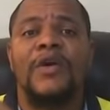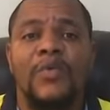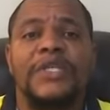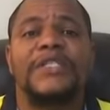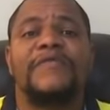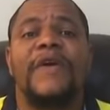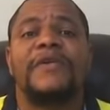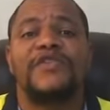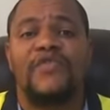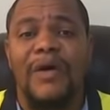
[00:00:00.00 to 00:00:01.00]
which is a
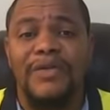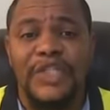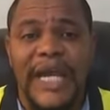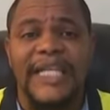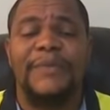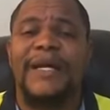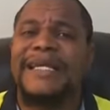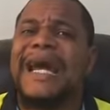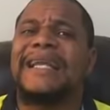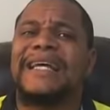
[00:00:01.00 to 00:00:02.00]
very strong chance because
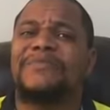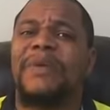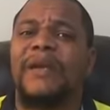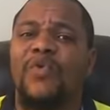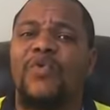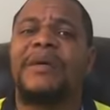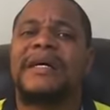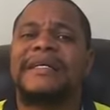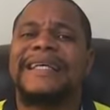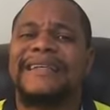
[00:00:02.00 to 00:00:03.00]
Nat has been home
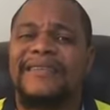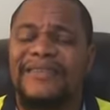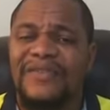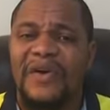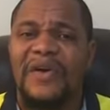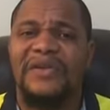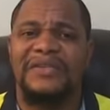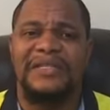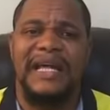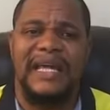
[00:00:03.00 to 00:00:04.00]
since
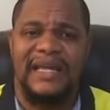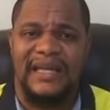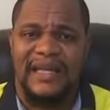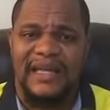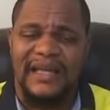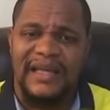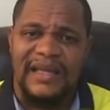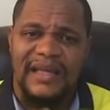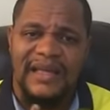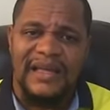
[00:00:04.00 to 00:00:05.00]
Thursday
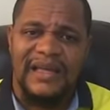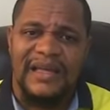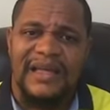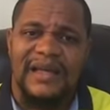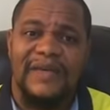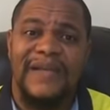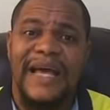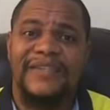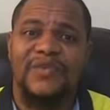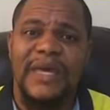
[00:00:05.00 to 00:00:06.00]
of
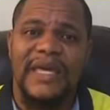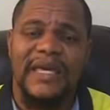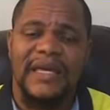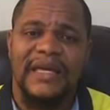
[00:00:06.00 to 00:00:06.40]
last week.